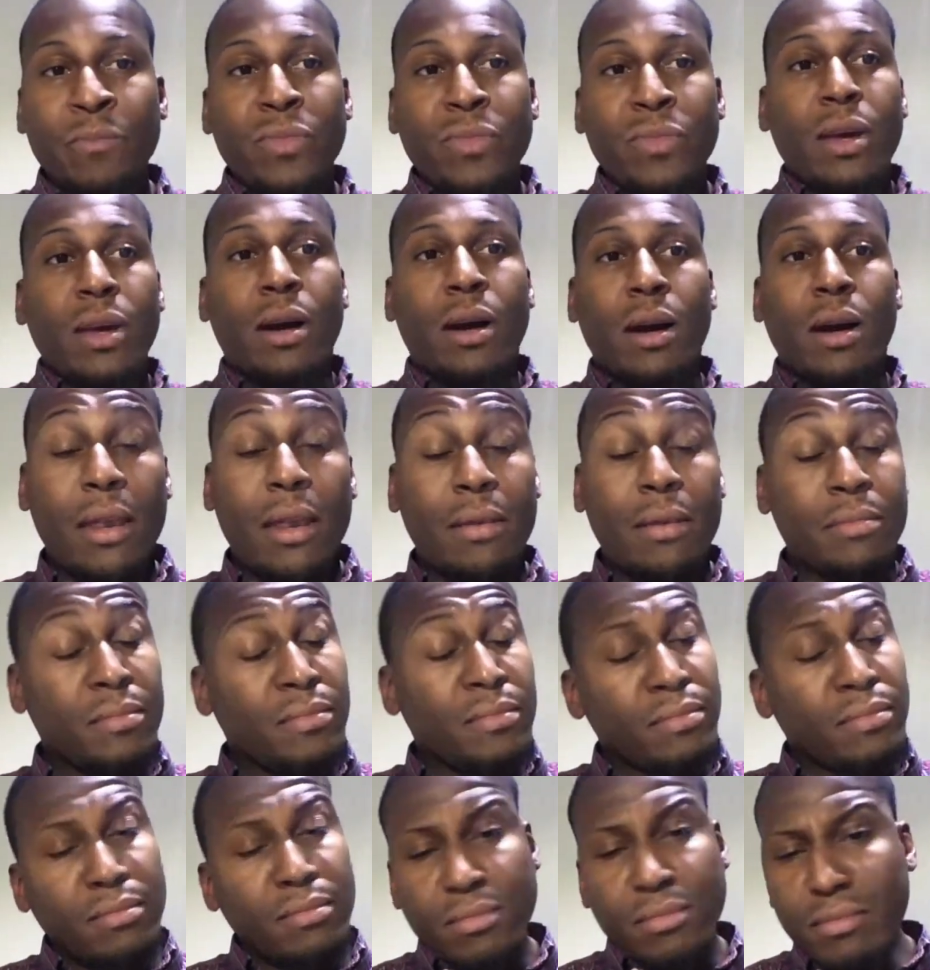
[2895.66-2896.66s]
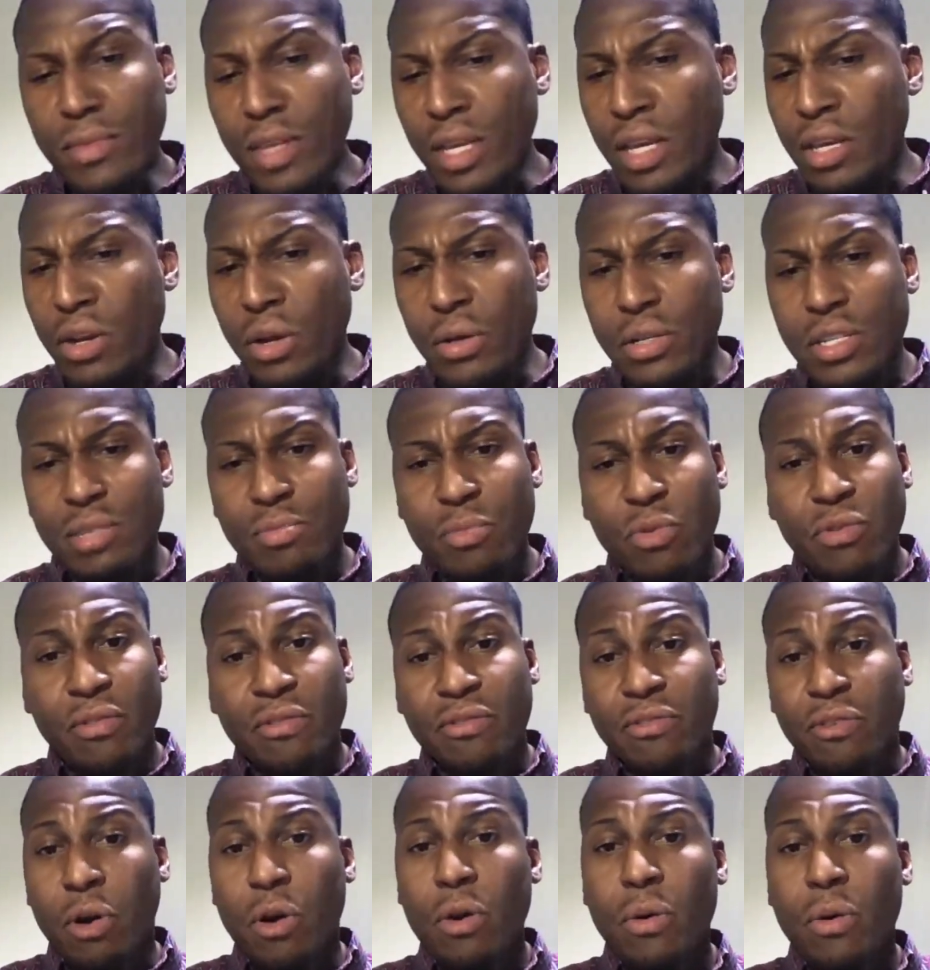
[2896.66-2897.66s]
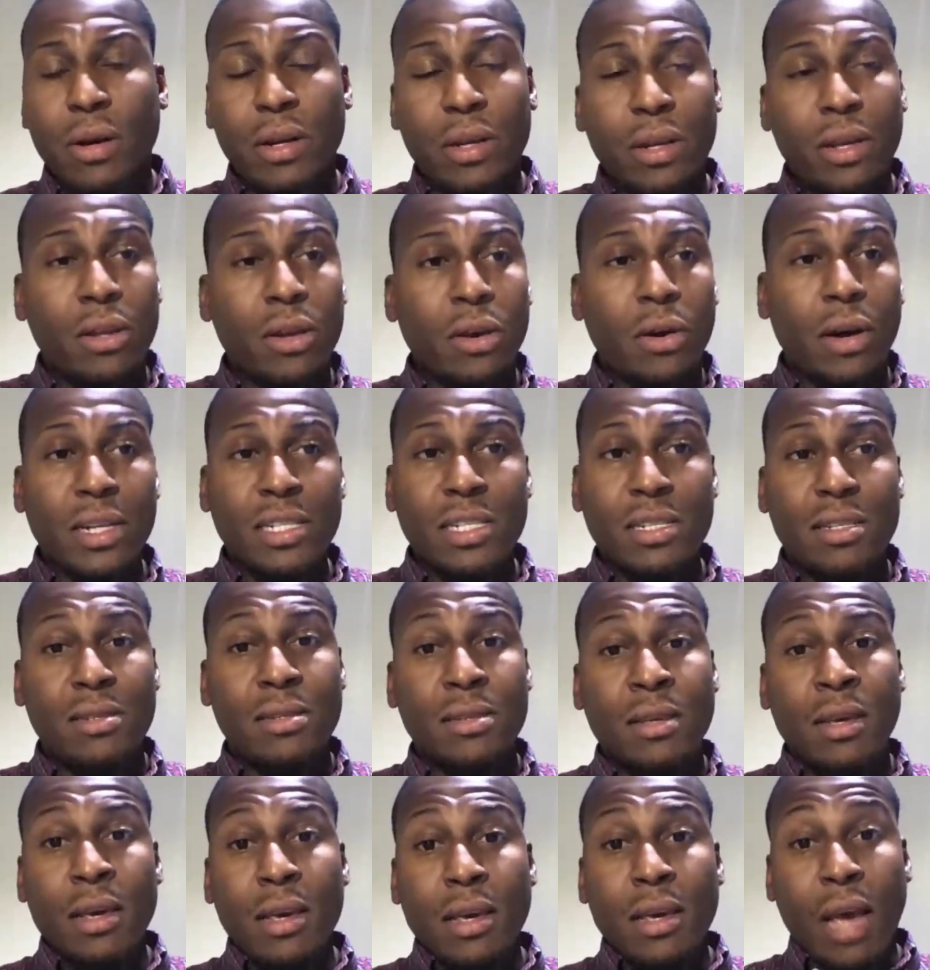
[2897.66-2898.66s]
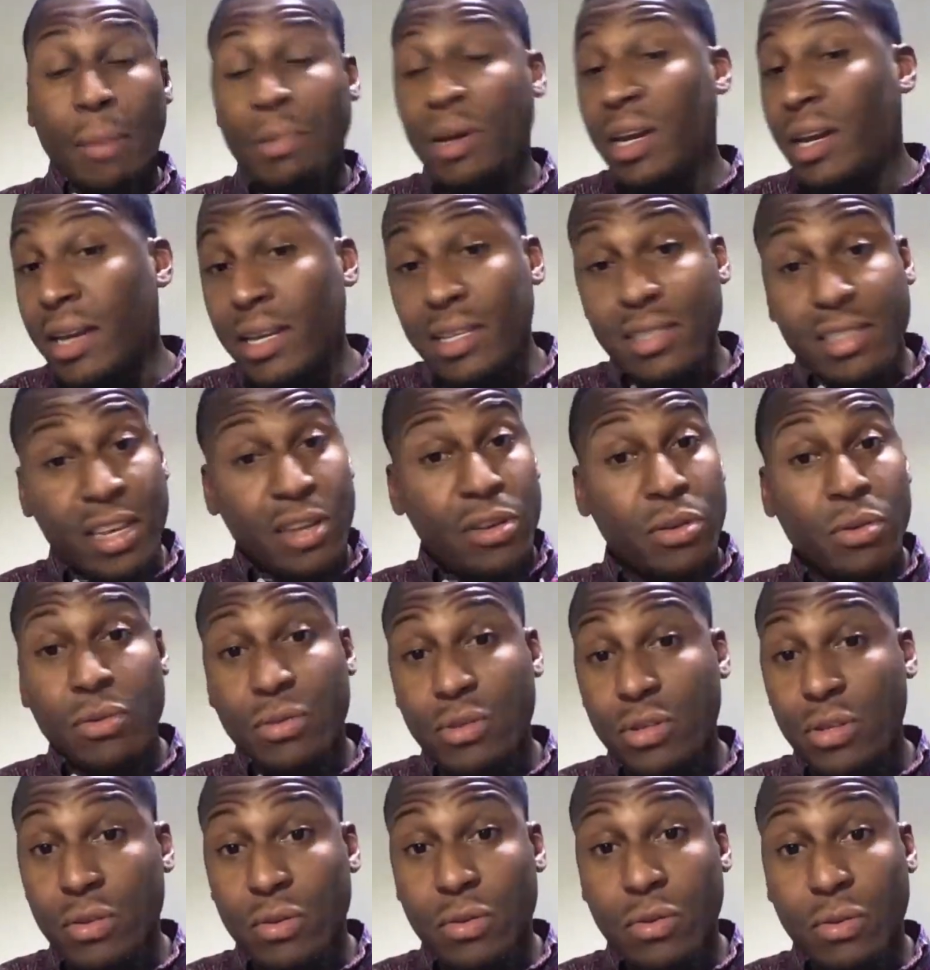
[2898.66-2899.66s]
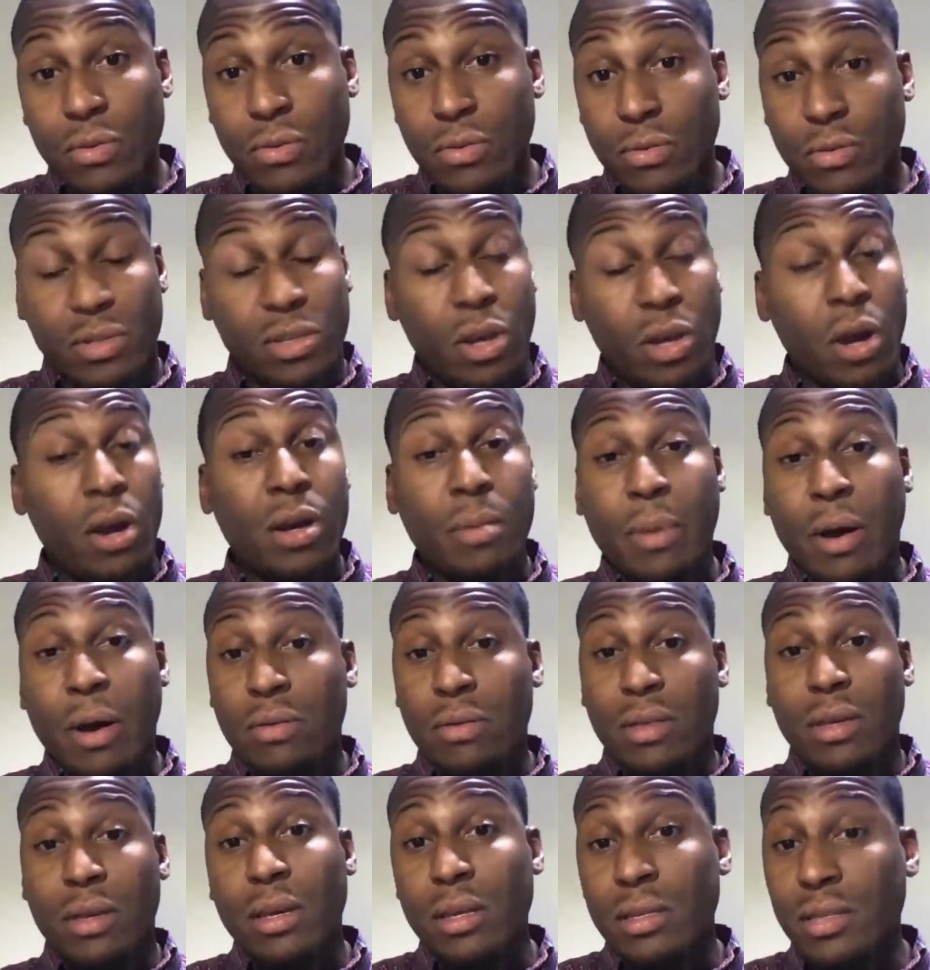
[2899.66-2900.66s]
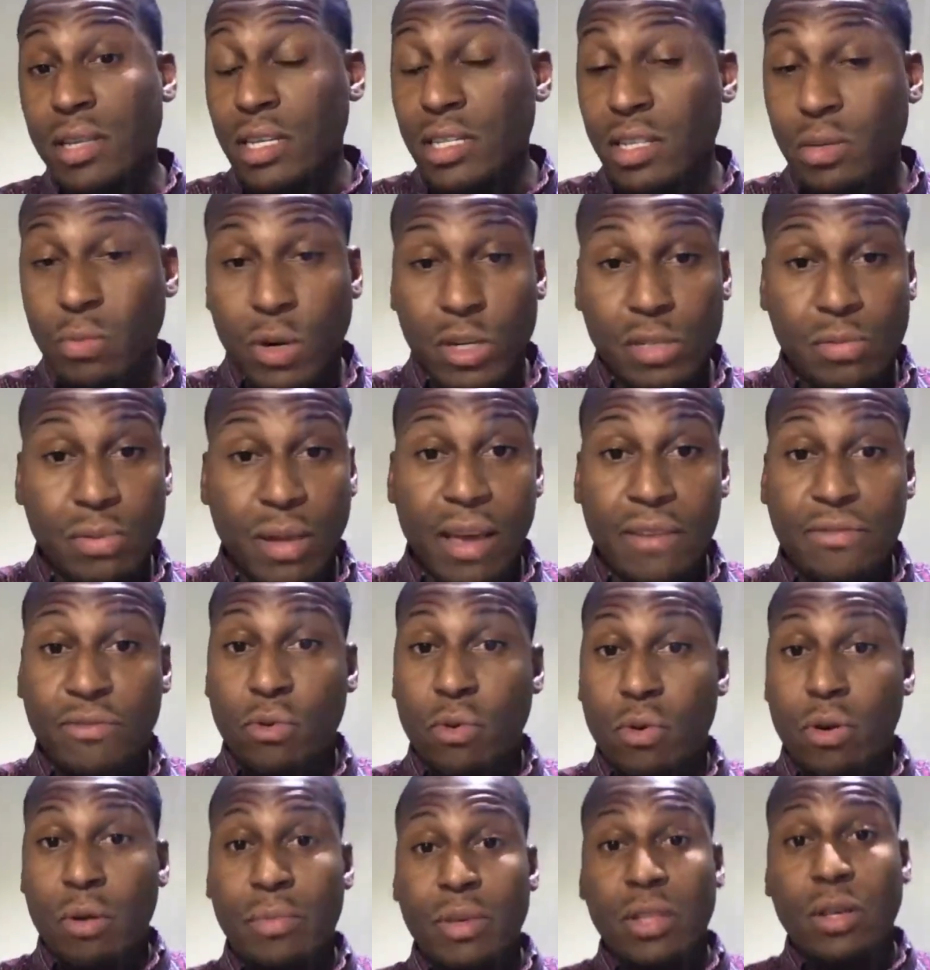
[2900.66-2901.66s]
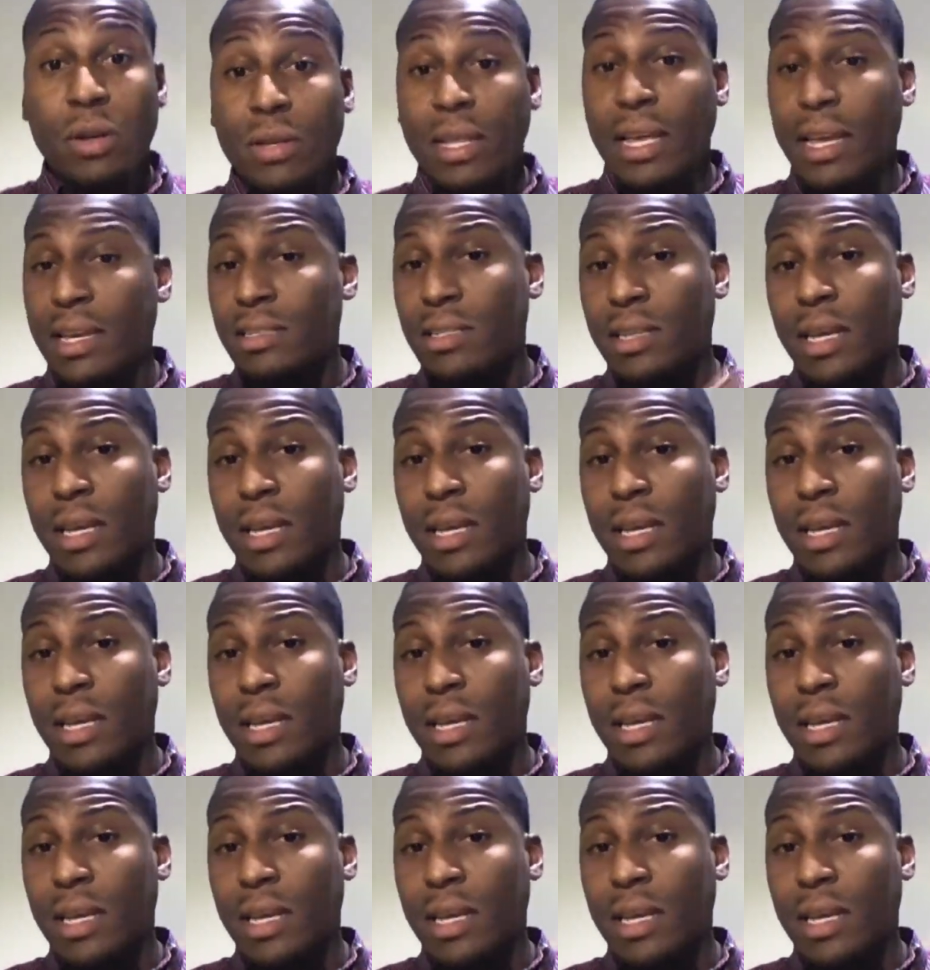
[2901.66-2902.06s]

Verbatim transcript: Um, you know, just moving forward, you know, I just I'm going to continue to talk about the Tastyworks platform. You know, sure. like I, said,